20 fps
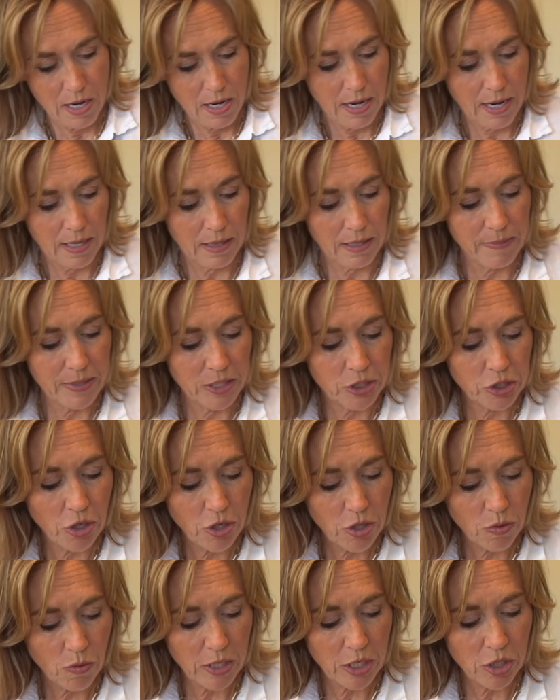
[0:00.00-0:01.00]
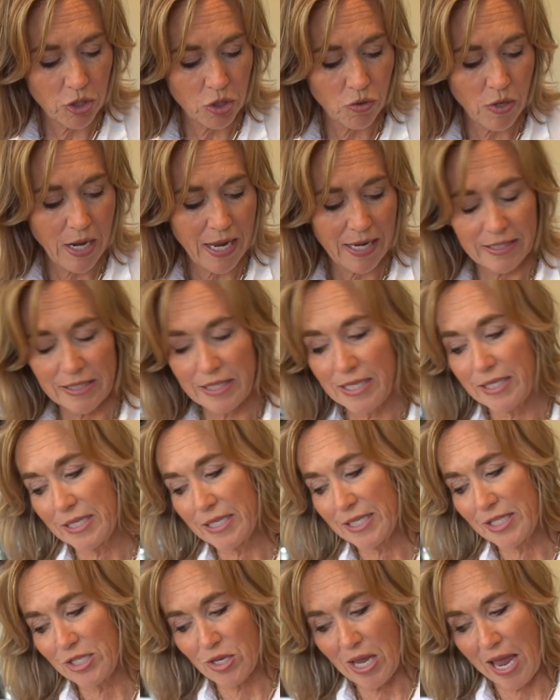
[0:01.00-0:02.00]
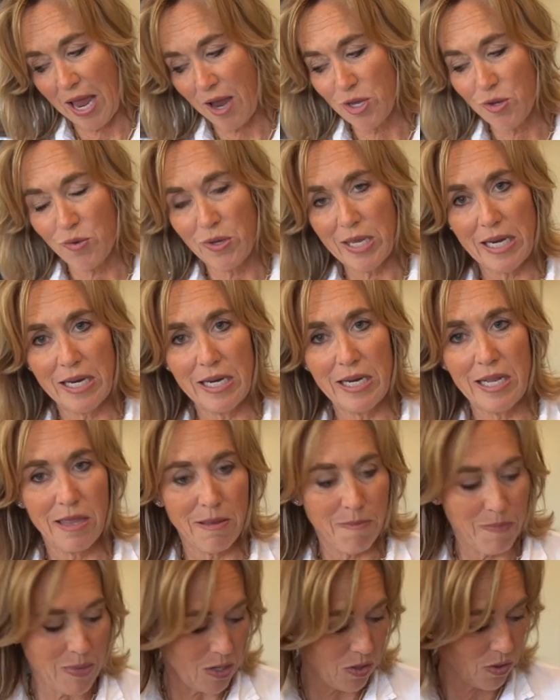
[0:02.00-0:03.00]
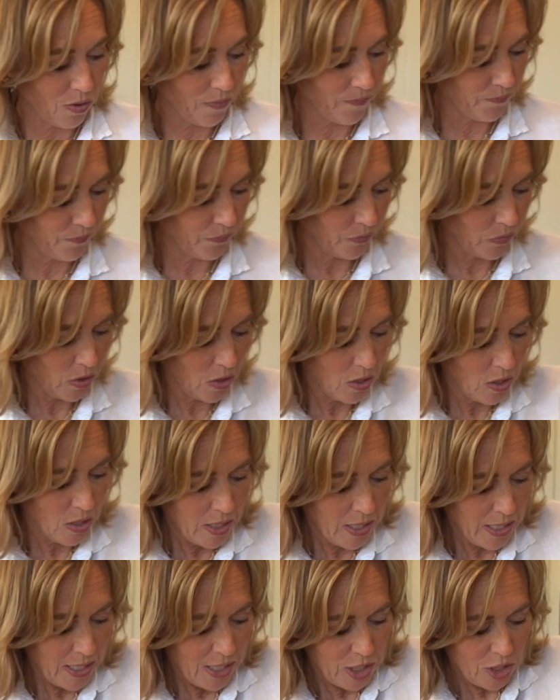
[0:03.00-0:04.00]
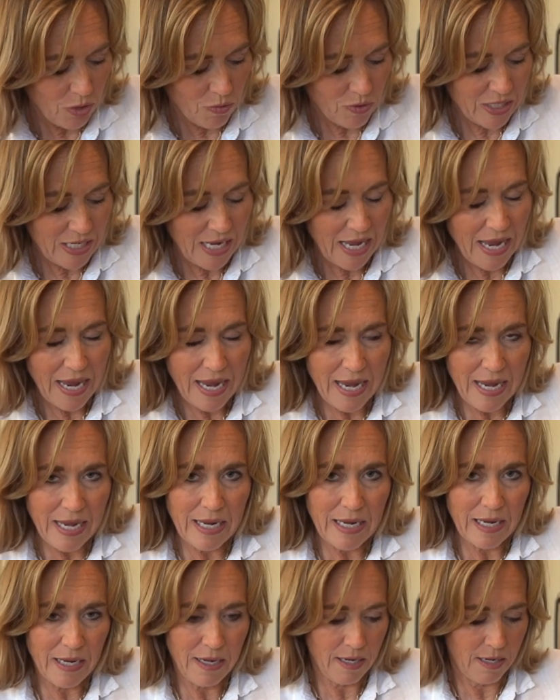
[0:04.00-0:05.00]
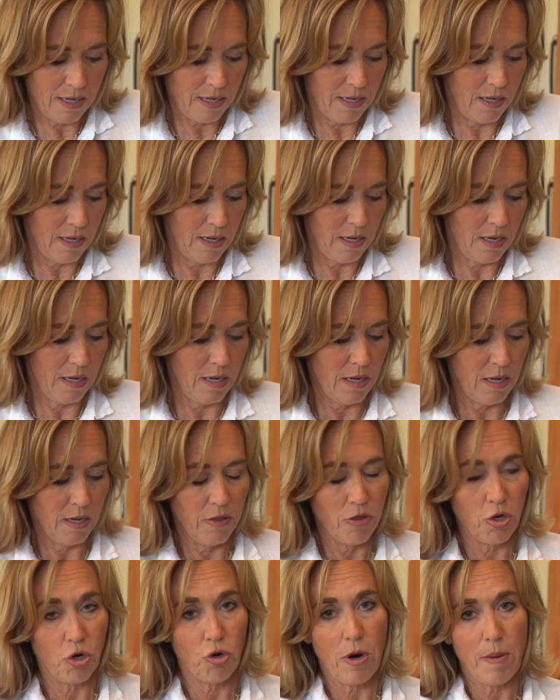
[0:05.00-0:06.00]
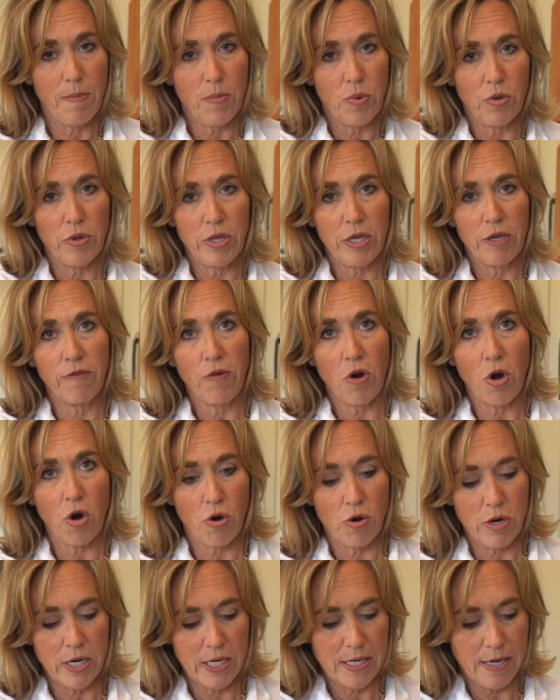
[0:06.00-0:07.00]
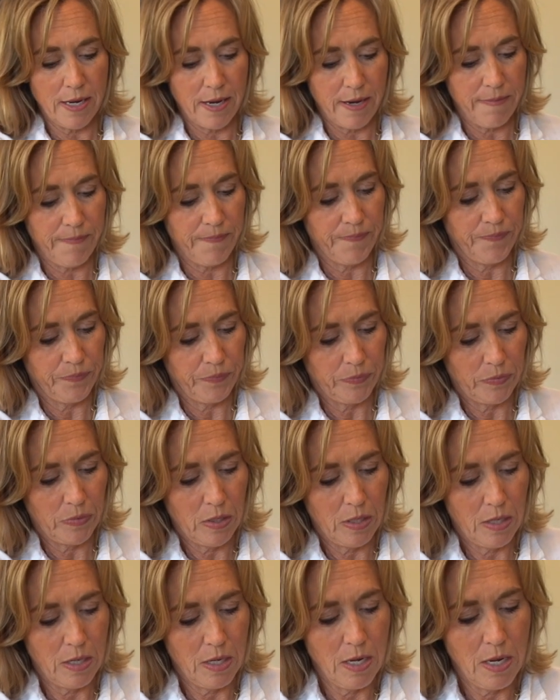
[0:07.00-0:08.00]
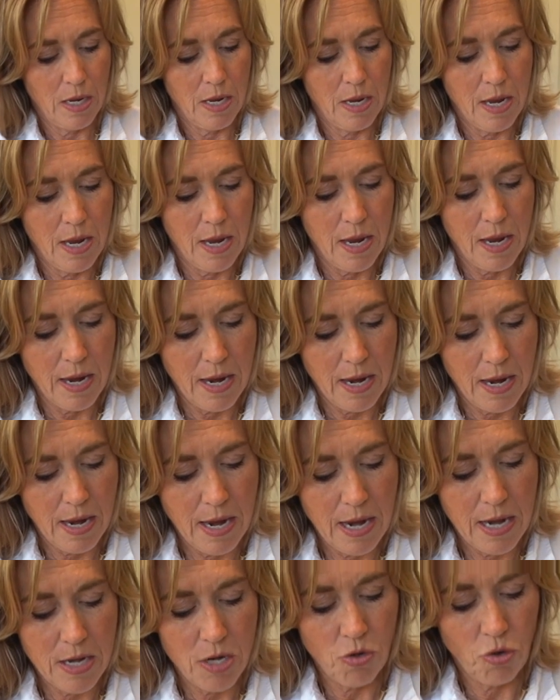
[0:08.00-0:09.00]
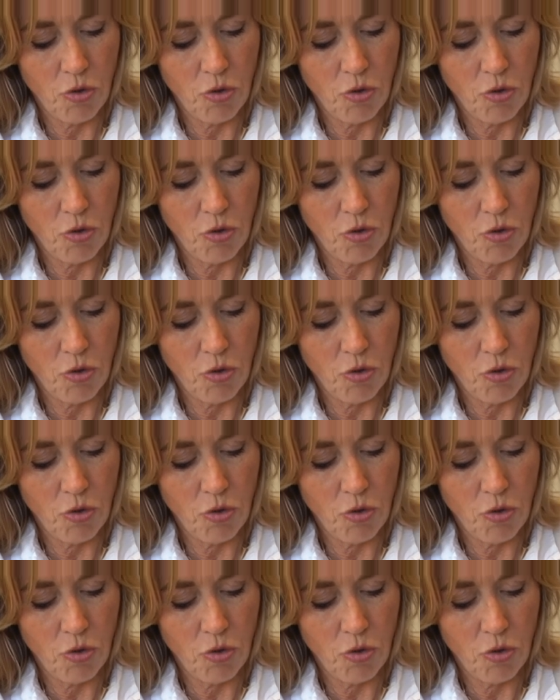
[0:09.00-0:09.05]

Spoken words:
And let me show you what you do next. This is how you get it in the middle. You take the crumble that you've already done and you